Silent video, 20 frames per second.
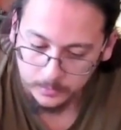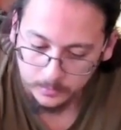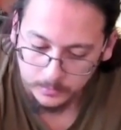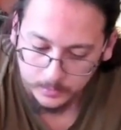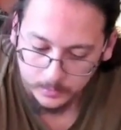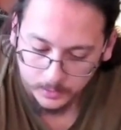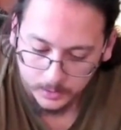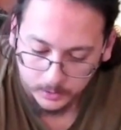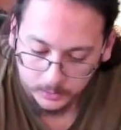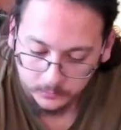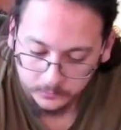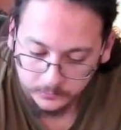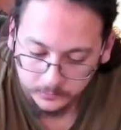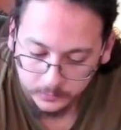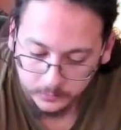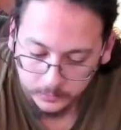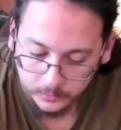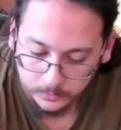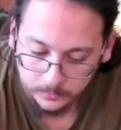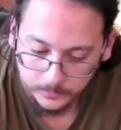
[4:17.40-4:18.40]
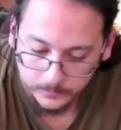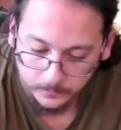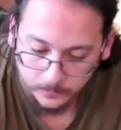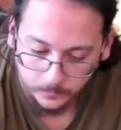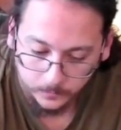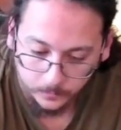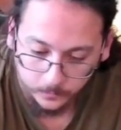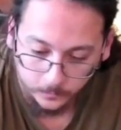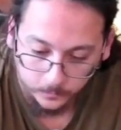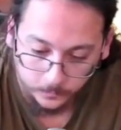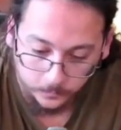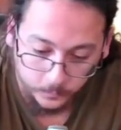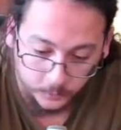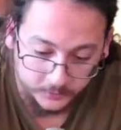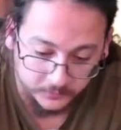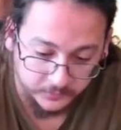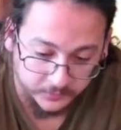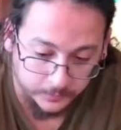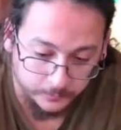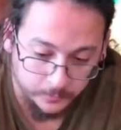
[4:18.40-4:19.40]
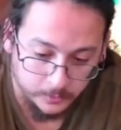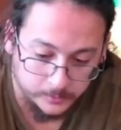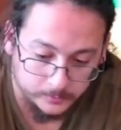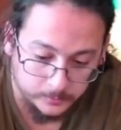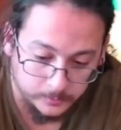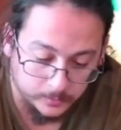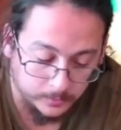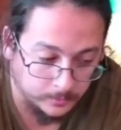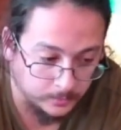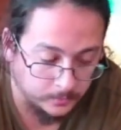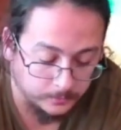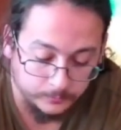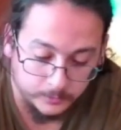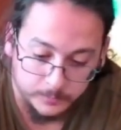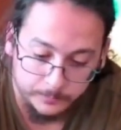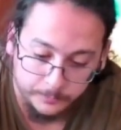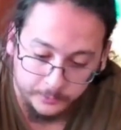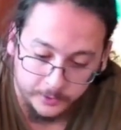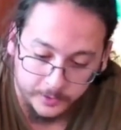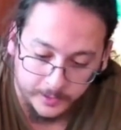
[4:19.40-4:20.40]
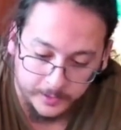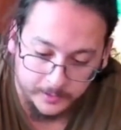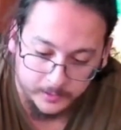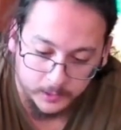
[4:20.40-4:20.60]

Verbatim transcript: And that one's about to finish, and it'll launch into the next